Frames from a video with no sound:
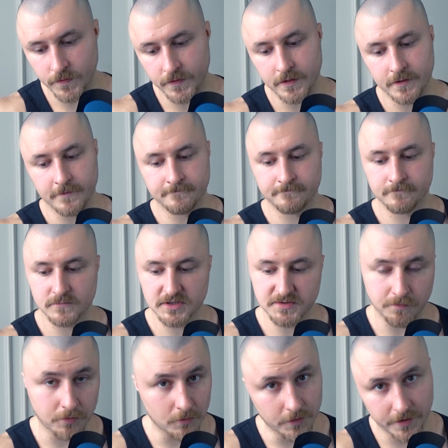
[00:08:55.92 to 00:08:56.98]
the
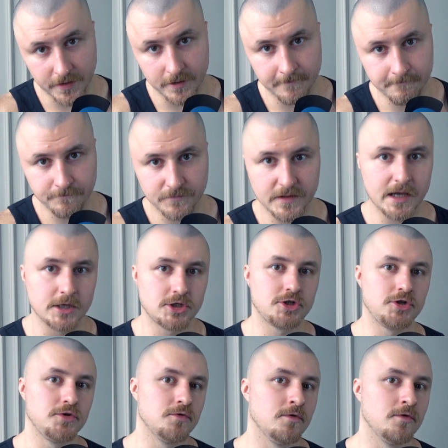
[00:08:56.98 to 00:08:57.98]
sport that you